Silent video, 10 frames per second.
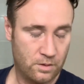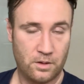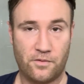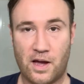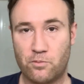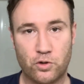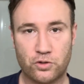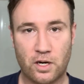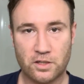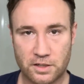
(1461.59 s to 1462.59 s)
If I had more
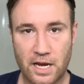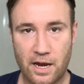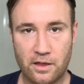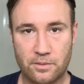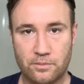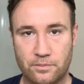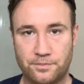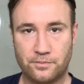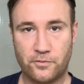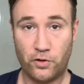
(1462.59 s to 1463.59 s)
drugs, I'd take them
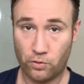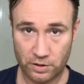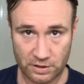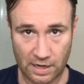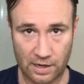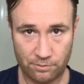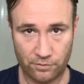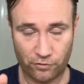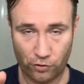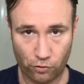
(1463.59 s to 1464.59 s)
for your
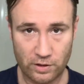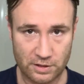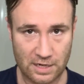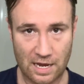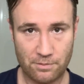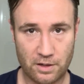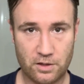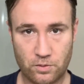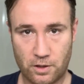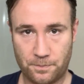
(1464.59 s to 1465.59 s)
entertainment as
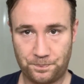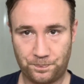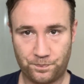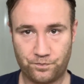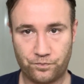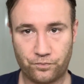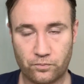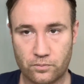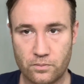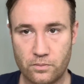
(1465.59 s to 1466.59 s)
well.
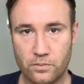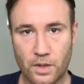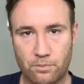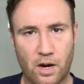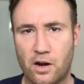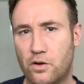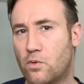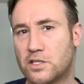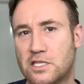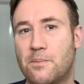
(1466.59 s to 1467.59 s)
But I don't know why
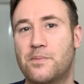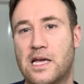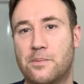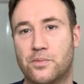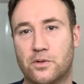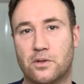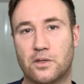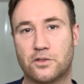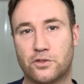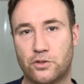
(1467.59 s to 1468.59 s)
some people are
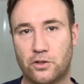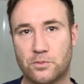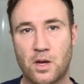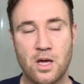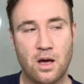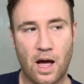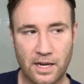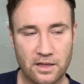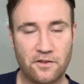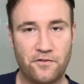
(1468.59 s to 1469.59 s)
too close. I
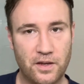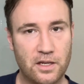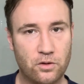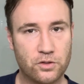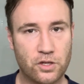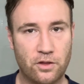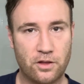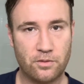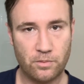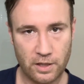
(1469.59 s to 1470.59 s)
get the feeling also that the
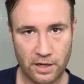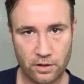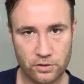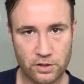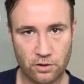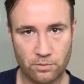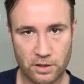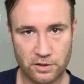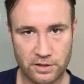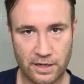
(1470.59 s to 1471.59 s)
millennials are a bunch
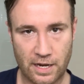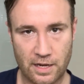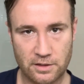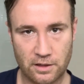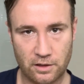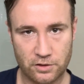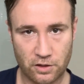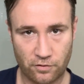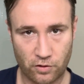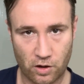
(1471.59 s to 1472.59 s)
of dickheads, they're little
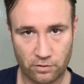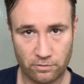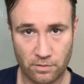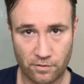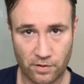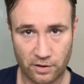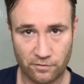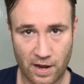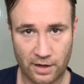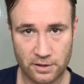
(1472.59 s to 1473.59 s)
soft cock motherfucking
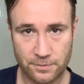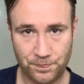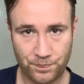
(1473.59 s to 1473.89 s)
faggots.